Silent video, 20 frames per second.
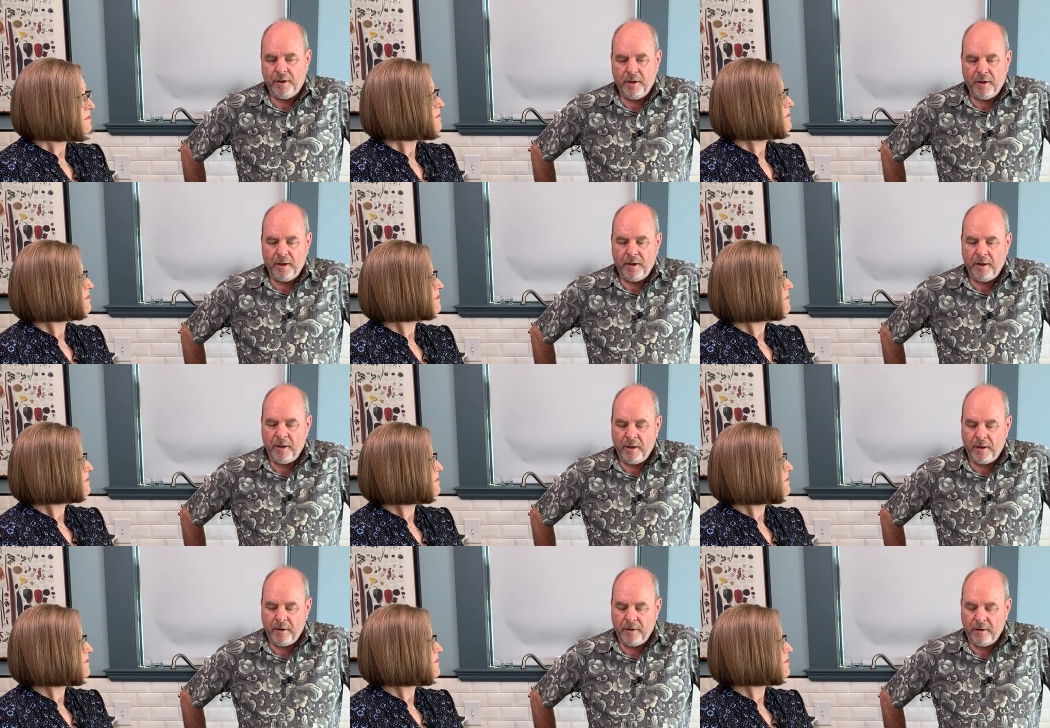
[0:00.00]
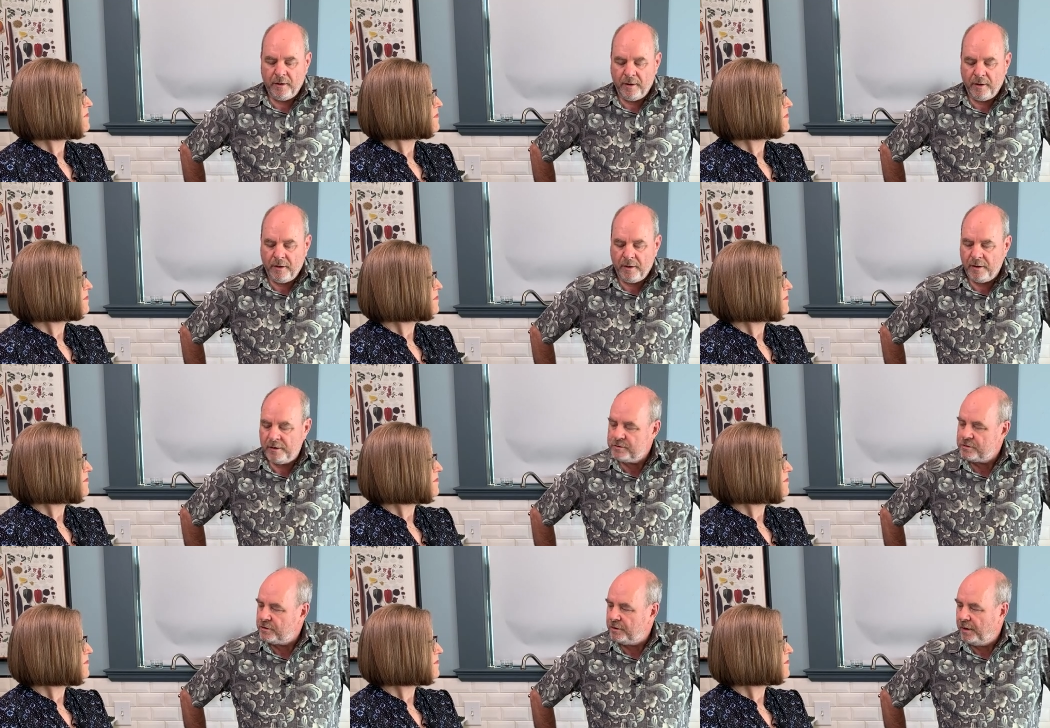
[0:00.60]
Speaker 1: and
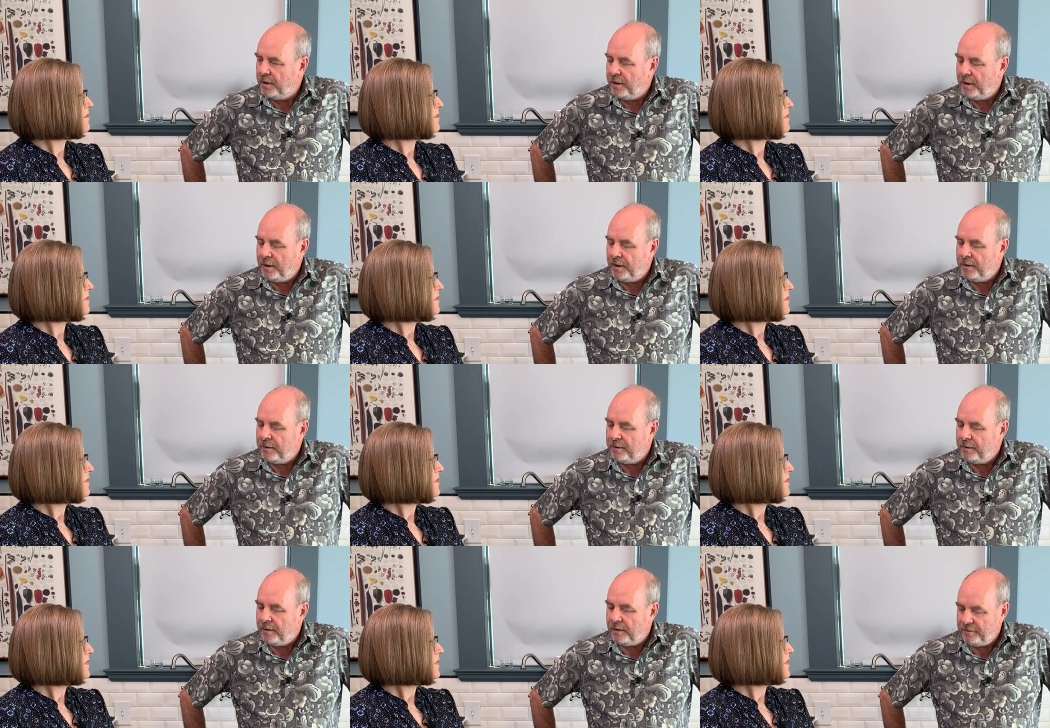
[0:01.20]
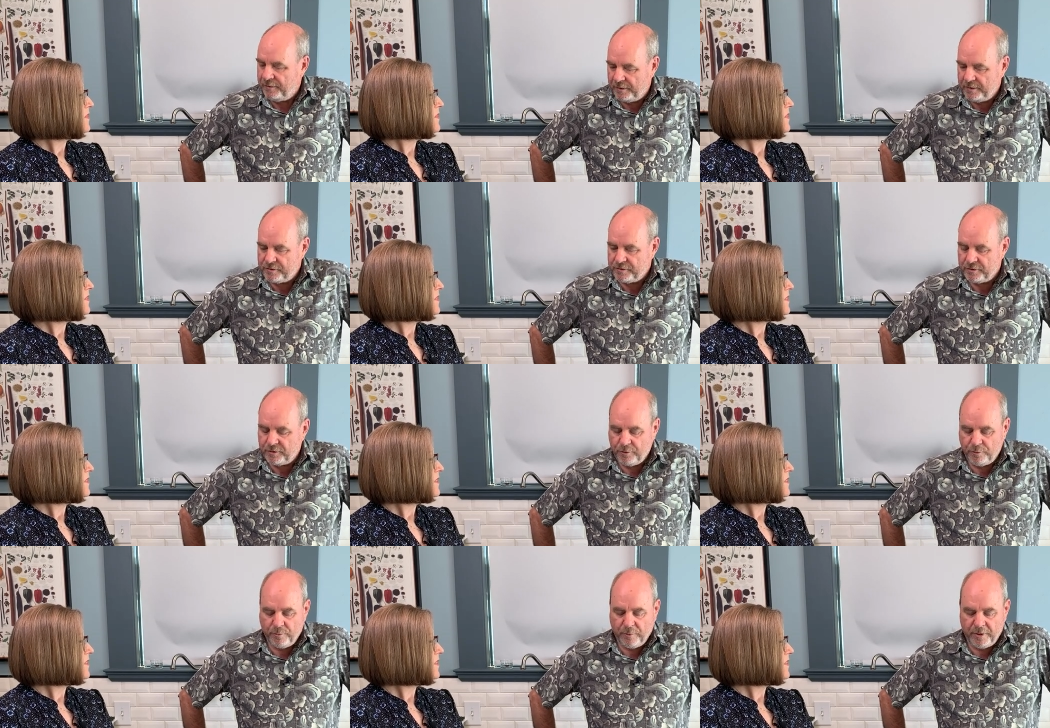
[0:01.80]
uh, so, and I think it's
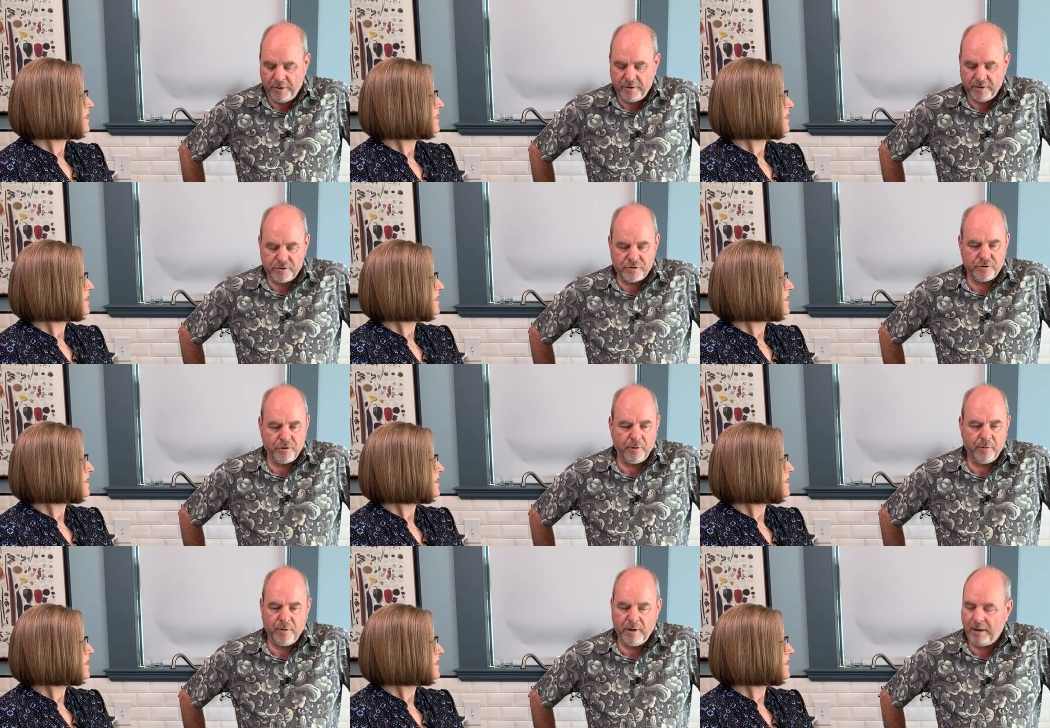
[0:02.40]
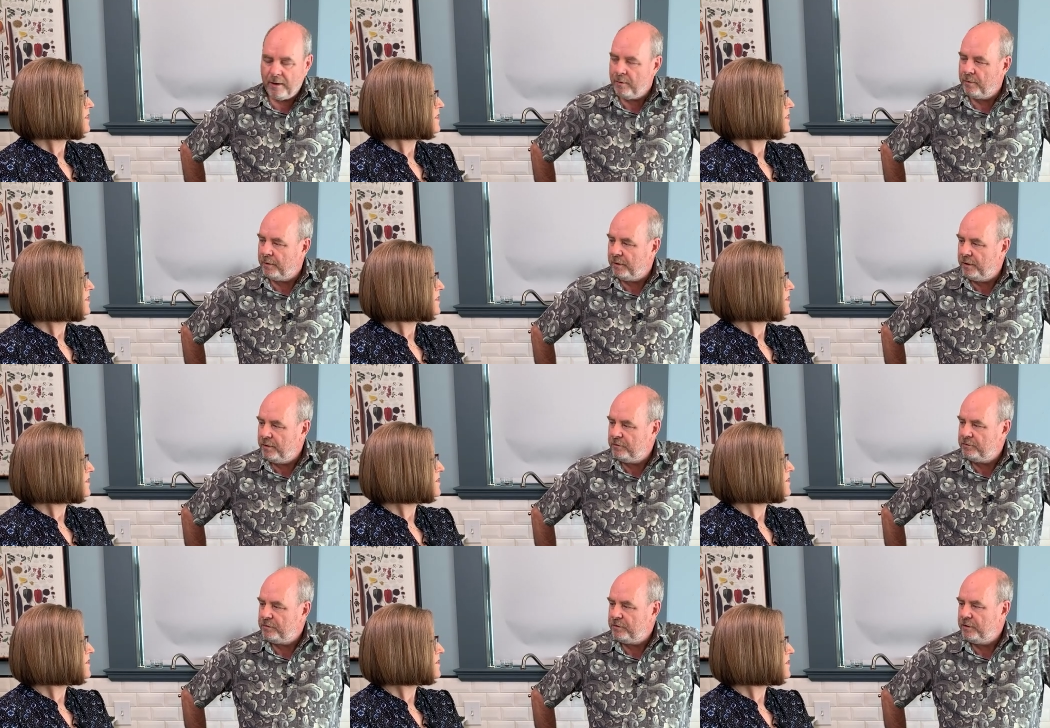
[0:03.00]
a good way to show how
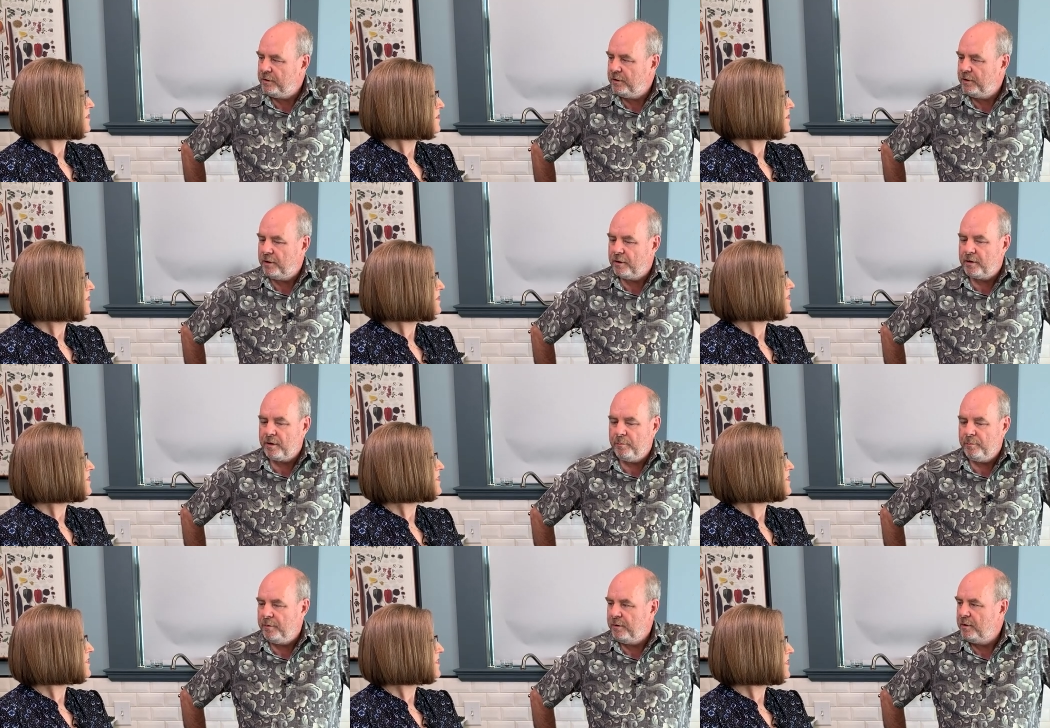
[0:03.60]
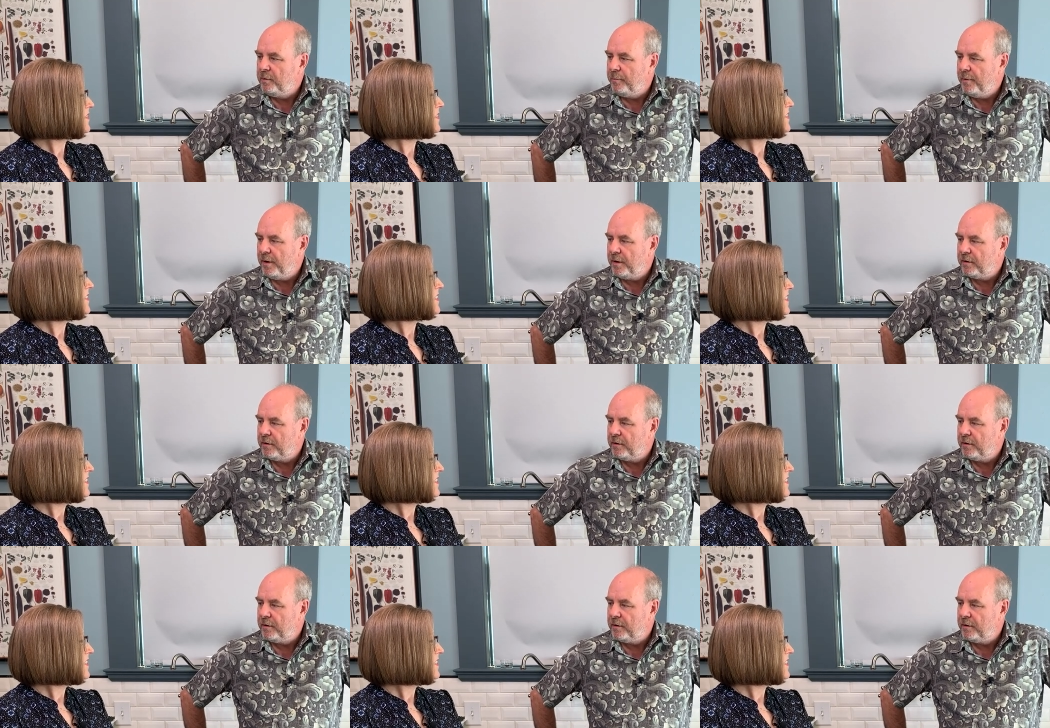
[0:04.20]
easy it can be to make a